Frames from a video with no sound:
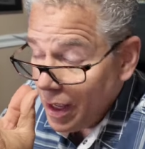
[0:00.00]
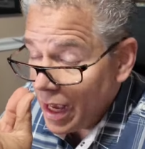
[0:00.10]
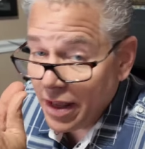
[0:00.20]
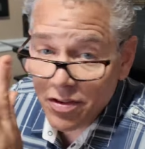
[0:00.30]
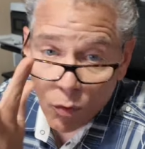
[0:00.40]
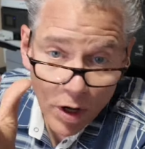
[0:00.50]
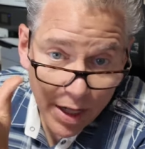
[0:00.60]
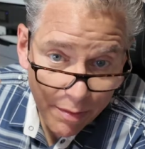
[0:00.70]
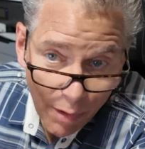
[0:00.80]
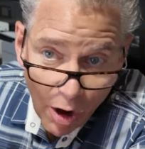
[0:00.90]
That's the one that
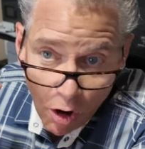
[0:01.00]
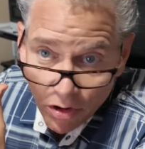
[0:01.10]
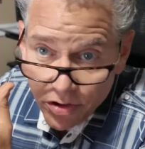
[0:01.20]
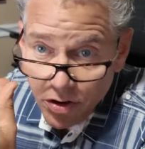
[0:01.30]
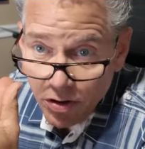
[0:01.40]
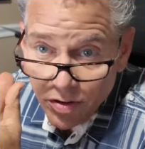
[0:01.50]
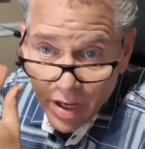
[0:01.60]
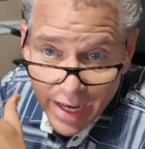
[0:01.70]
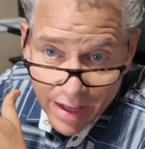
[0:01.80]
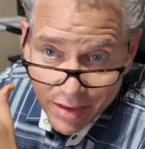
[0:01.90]
my auction uses. I
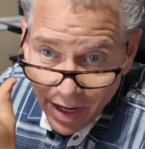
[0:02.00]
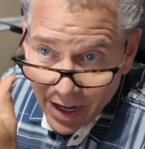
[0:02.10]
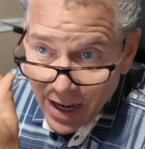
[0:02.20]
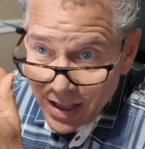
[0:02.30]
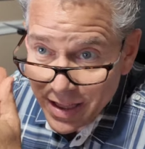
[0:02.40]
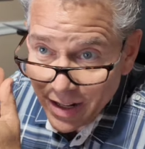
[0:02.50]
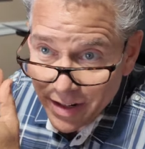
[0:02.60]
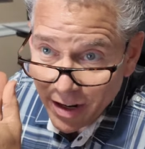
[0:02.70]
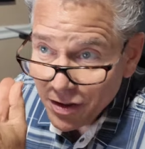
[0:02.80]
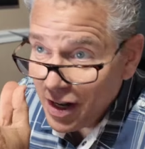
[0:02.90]
got
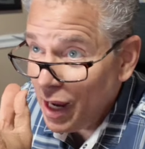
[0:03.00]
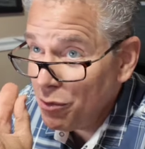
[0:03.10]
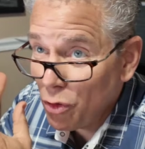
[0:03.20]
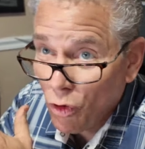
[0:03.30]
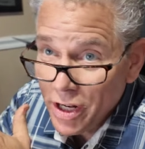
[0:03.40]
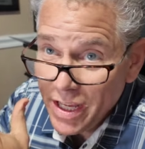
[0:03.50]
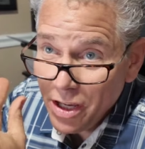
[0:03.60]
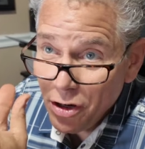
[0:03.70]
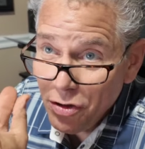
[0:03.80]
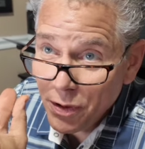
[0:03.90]
the name of the one they
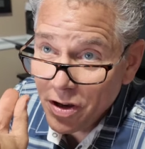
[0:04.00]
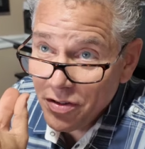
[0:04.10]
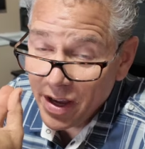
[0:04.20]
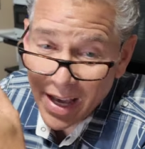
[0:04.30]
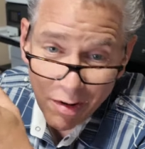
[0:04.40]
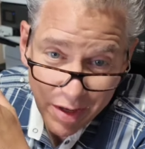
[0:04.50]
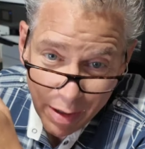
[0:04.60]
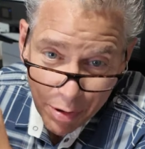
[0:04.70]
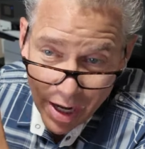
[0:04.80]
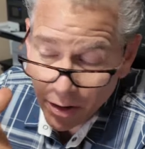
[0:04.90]
use because they got to
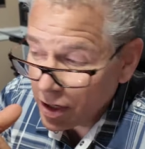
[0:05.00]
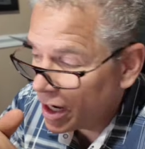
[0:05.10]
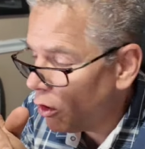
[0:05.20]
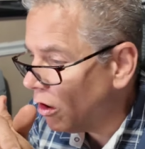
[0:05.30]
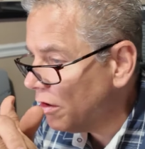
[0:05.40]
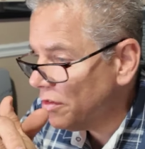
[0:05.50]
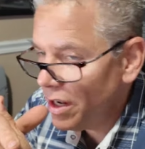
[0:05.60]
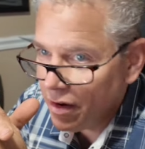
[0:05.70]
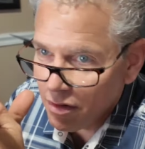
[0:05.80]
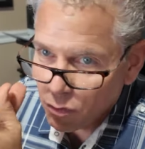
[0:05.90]
keep an eye on their cars and
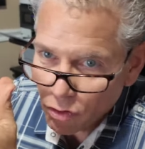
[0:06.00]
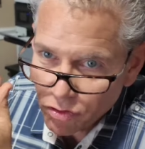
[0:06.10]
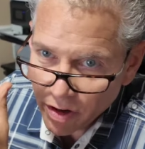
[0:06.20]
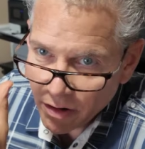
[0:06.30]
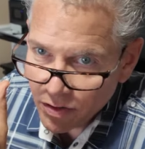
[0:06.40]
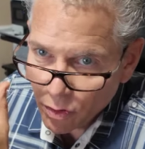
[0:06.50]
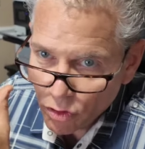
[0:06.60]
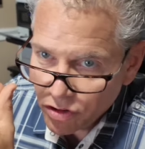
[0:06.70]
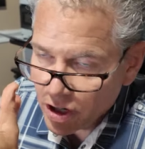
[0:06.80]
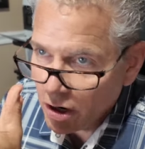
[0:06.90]
they're real selling
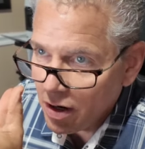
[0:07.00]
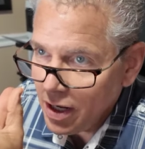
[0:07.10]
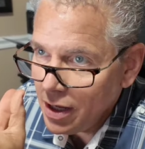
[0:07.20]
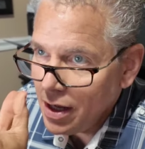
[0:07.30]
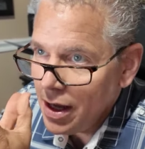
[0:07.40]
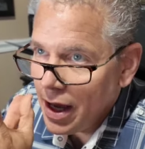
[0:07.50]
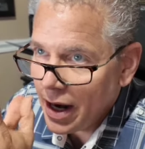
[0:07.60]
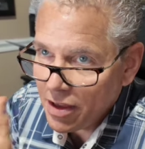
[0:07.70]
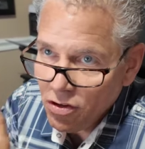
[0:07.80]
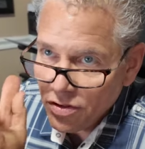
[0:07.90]
security. And
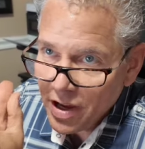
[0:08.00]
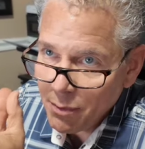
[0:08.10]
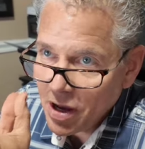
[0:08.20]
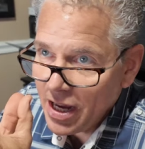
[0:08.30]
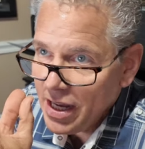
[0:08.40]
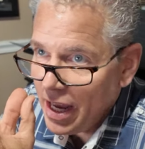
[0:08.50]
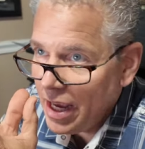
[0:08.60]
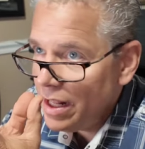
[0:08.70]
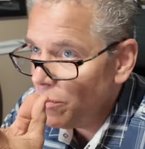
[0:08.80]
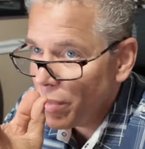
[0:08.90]
I use the same guy he
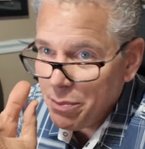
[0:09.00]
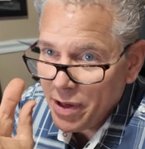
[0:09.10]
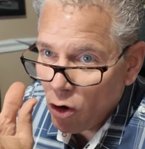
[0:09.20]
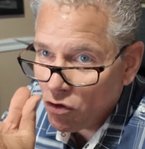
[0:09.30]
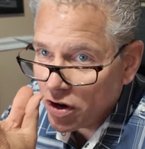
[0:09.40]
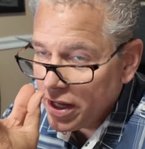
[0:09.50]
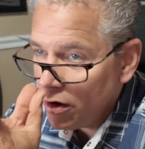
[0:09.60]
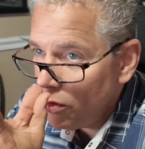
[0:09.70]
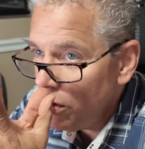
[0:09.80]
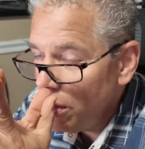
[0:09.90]
had. It might be
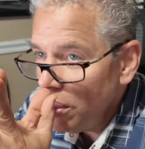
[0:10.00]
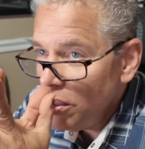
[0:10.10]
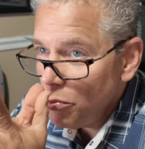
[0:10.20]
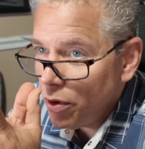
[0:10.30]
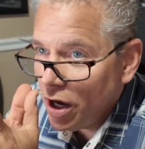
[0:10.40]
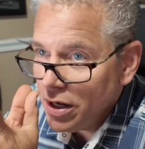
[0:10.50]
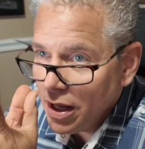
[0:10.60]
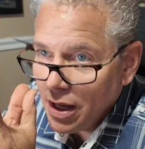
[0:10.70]
overkill, but